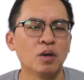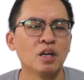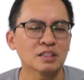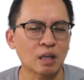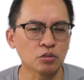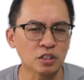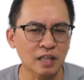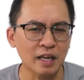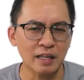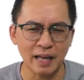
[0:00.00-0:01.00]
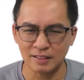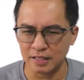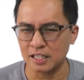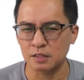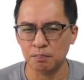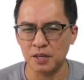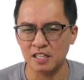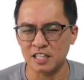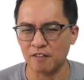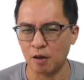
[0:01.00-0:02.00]
1009 XX
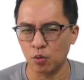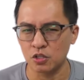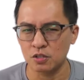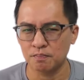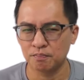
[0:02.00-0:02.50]
PSF upwards.